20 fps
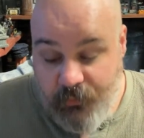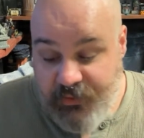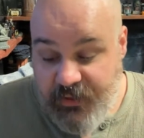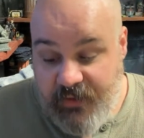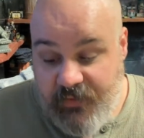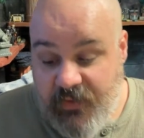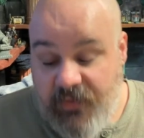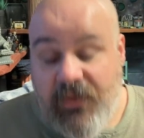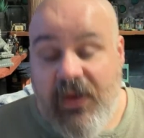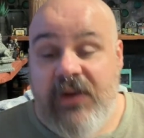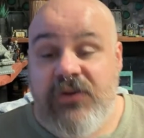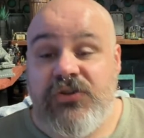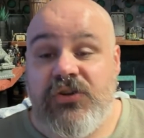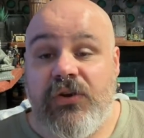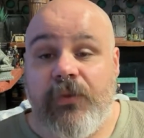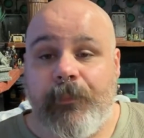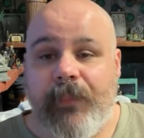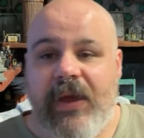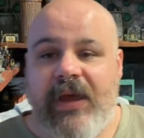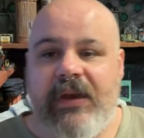think that should
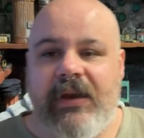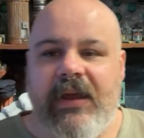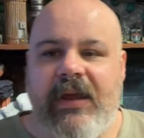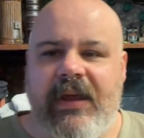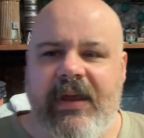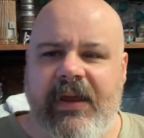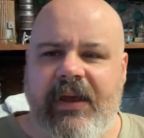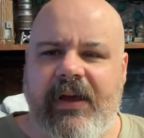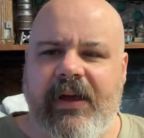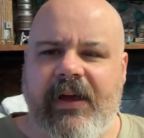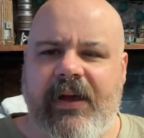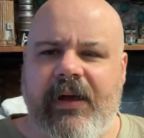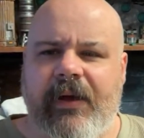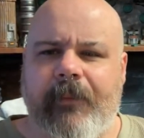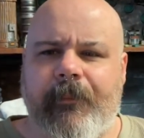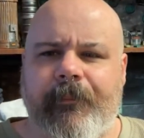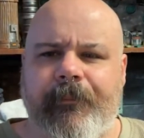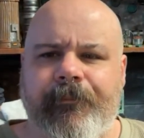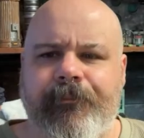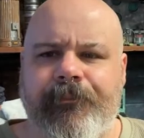have been a,